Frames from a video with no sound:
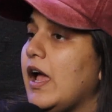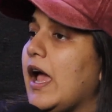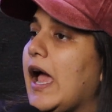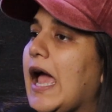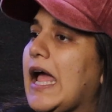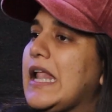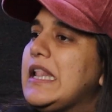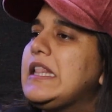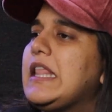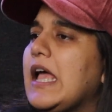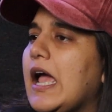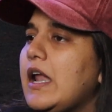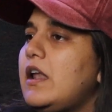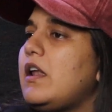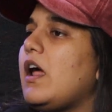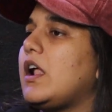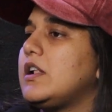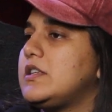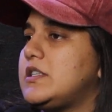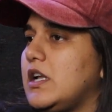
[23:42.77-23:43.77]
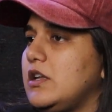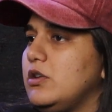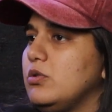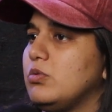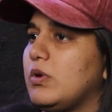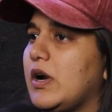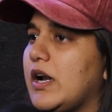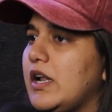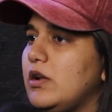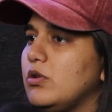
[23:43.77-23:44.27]
And then I'll tell you
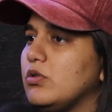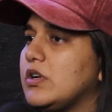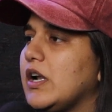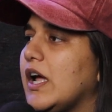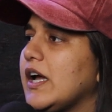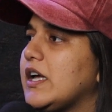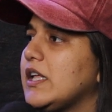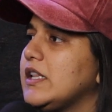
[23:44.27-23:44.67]
what I look like.